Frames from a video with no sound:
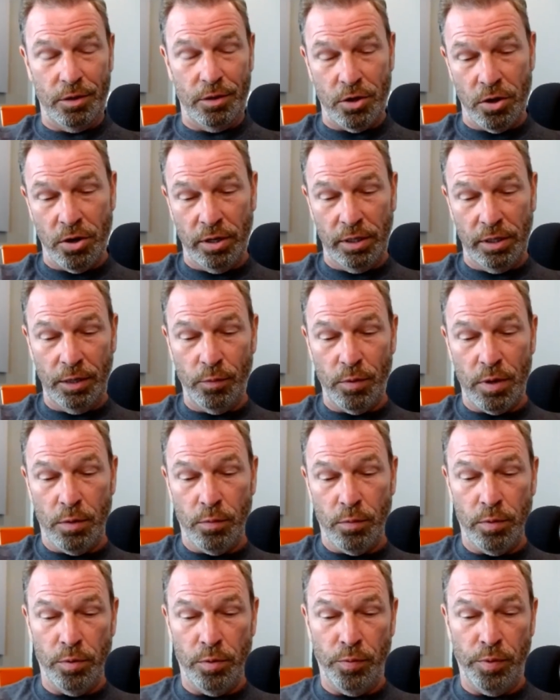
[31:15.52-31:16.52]
currently
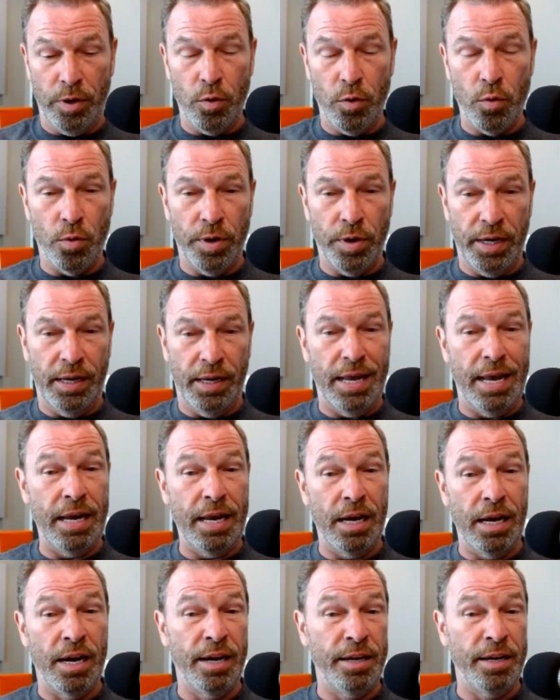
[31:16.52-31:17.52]
while we're recording,
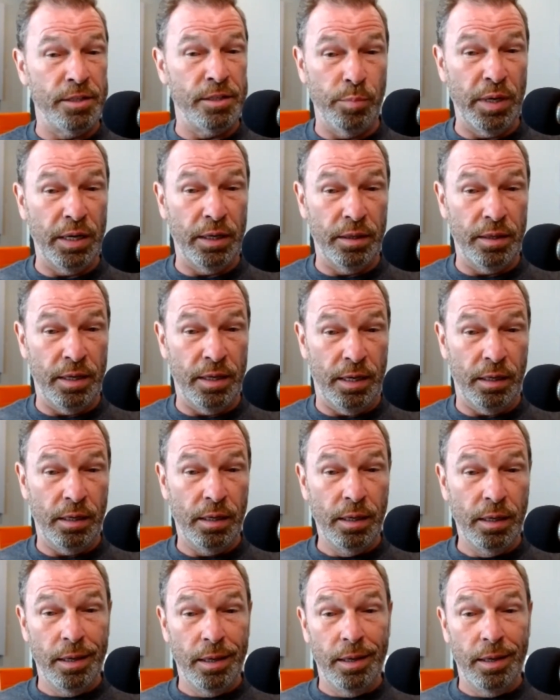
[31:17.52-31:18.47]
A I is a big thing.